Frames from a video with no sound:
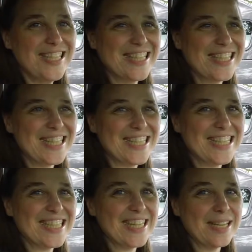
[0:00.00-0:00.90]
well, first
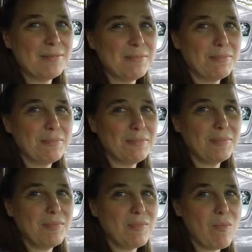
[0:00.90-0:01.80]
thing he's gonna actually need the
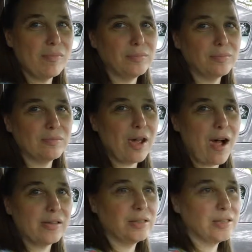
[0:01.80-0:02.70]
computer. You should have brought it
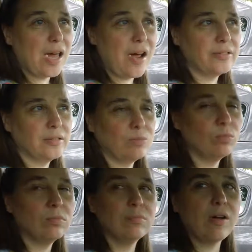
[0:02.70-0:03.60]
with you. Because I'm
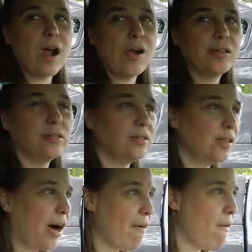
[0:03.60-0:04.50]
going up there tonight. I'm not
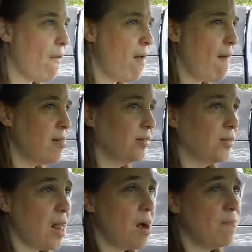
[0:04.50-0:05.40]
going up there again until next
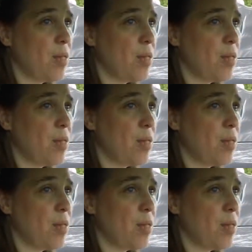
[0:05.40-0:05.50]
week.